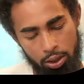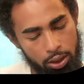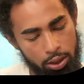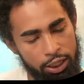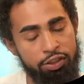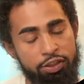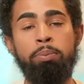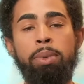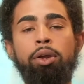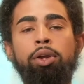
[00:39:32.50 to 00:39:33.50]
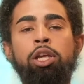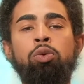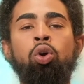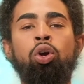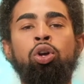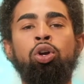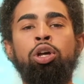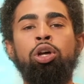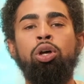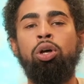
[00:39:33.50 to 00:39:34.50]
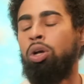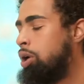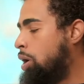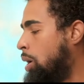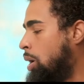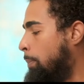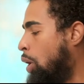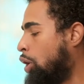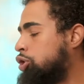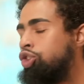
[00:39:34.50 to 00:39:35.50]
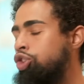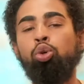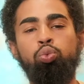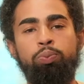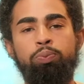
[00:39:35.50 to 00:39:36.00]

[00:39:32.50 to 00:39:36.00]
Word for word: the Sumerian word Martu.